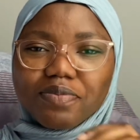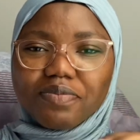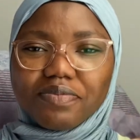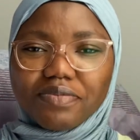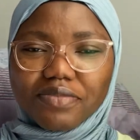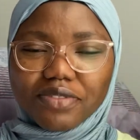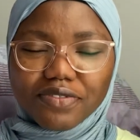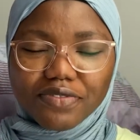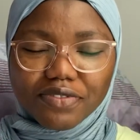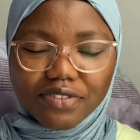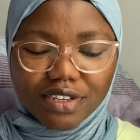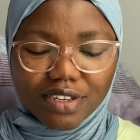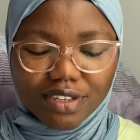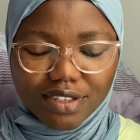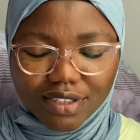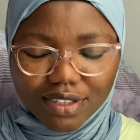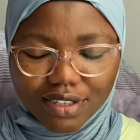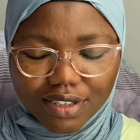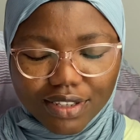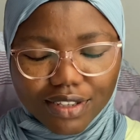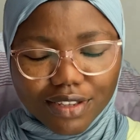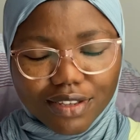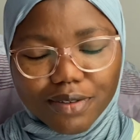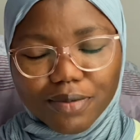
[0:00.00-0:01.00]
don't forget to hit
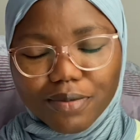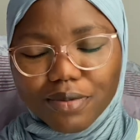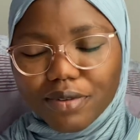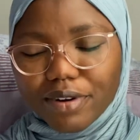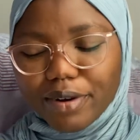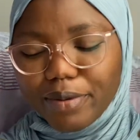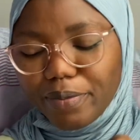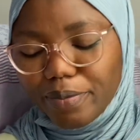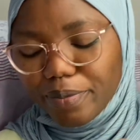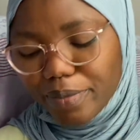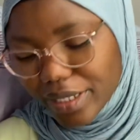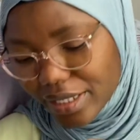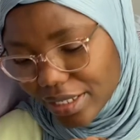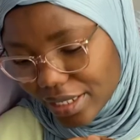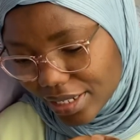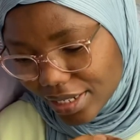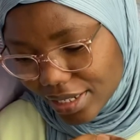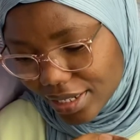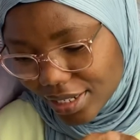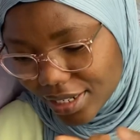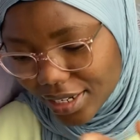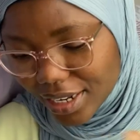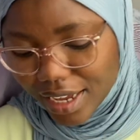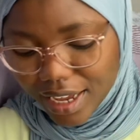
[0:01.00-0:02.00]
the subscribe
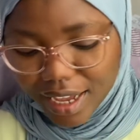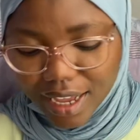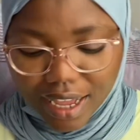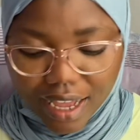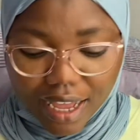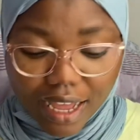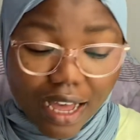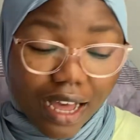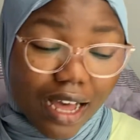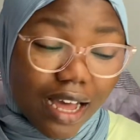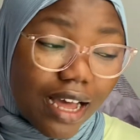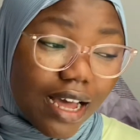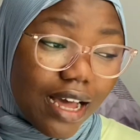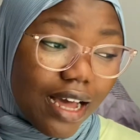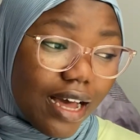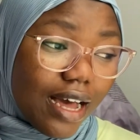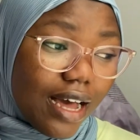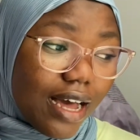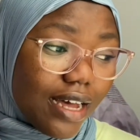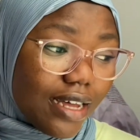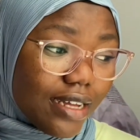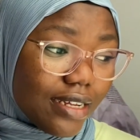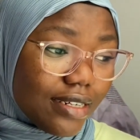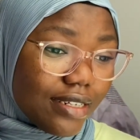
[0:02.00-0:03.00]
button
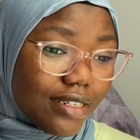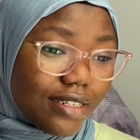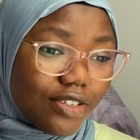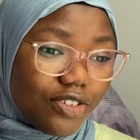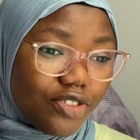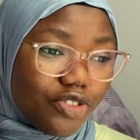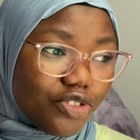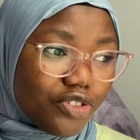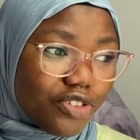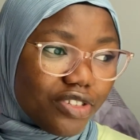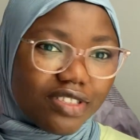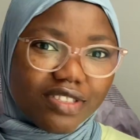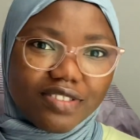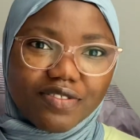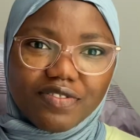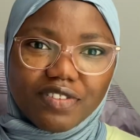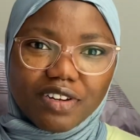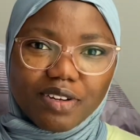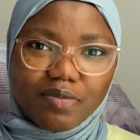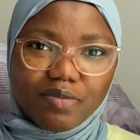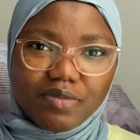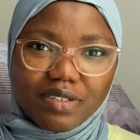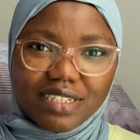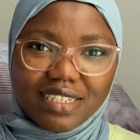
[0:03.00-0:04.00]
and join the
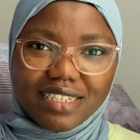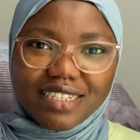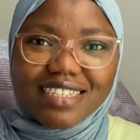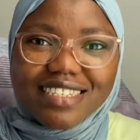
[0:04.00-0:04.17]
family.